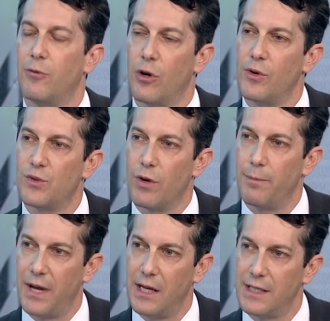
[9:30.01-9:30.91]
We always want to
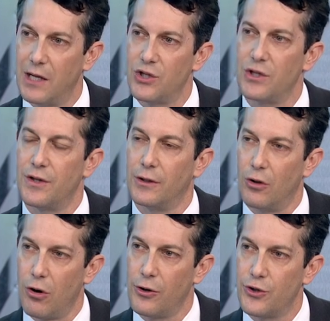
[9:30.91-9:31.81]
pay attention to the
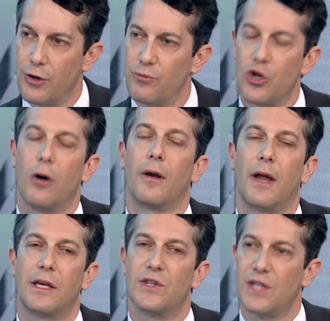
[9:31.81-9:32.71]
longer-term chart.
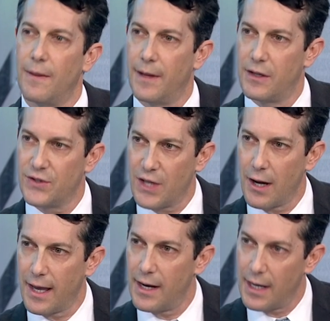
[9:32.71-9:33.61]
Like you said, the
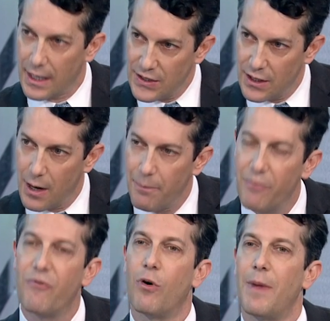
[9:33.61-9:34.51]
stock had a nice cup
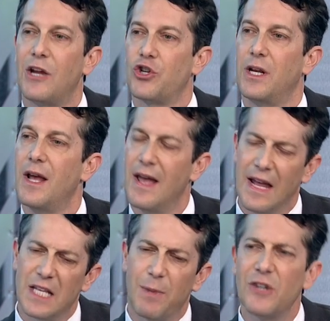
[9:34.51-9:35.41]
formation.
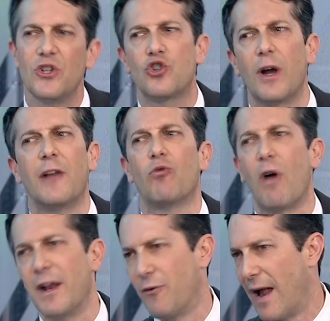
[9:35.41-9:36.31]
It's basically trading
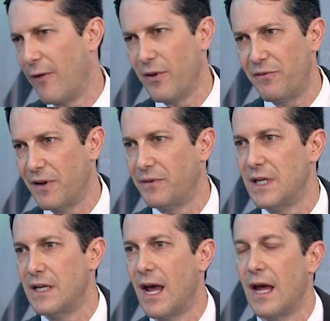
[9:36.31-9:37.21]
right around the
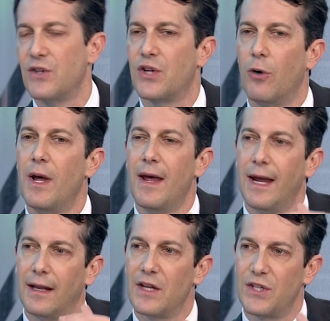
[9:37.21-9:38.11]
50-day. So
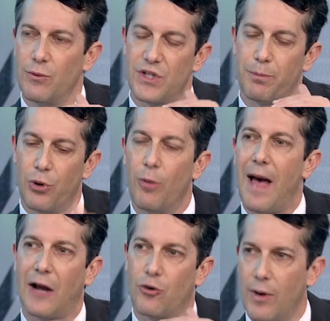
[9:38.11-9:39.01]
unless it was to pull
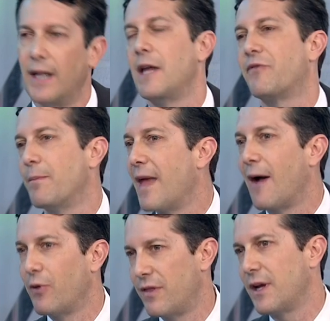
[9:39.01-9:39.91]
back greatly from
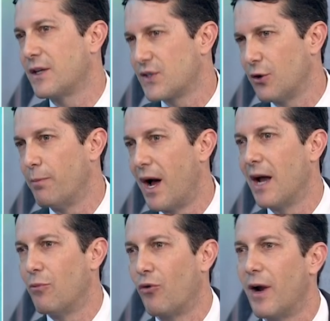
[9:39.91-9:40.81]
that, we think it's still
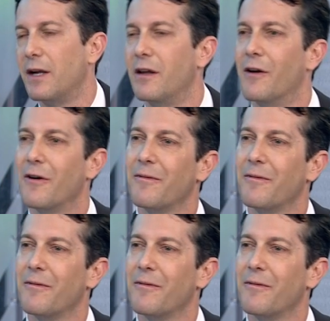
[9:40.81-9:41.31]
buyable right here.